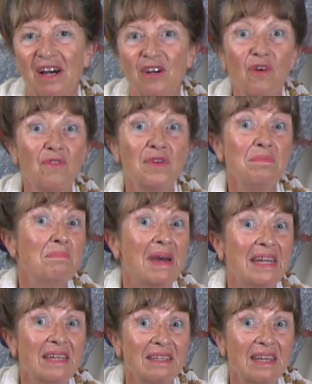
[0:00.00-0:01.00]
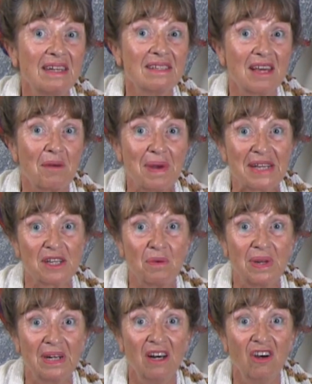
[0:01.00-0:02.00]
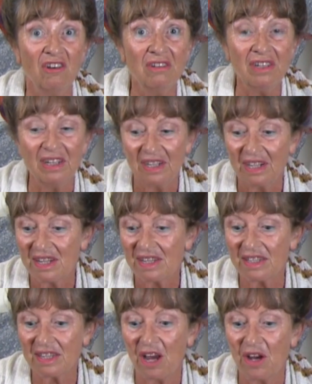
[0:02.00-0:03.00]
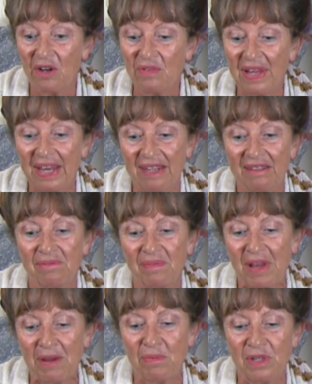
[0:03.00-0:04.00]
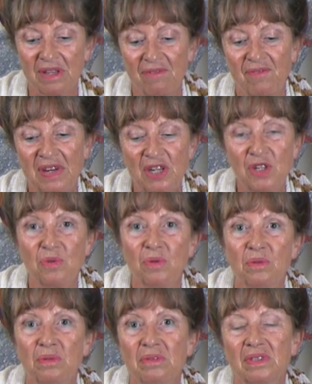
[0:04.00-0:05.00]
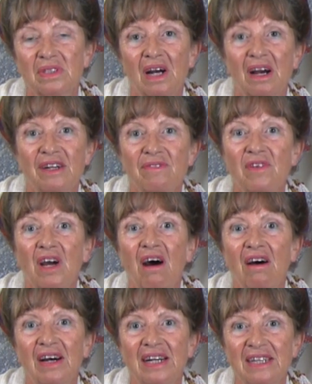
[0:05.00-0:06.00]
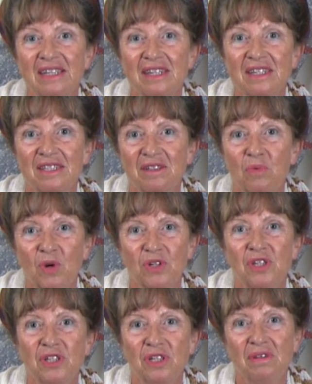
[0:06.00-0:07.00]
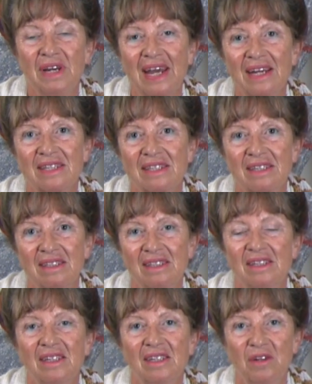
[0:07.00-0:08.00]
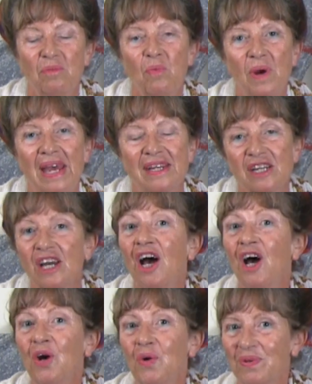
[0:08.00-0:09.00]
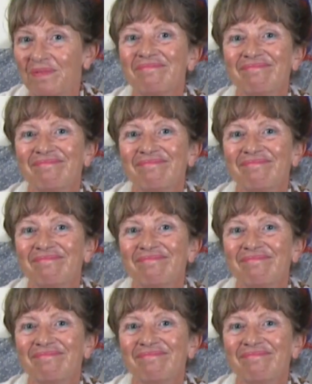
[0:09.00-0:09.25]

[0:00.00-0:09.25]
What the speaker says: I often made things up as I went along, so then it was a visual kind of guide as to what to do next and where to go.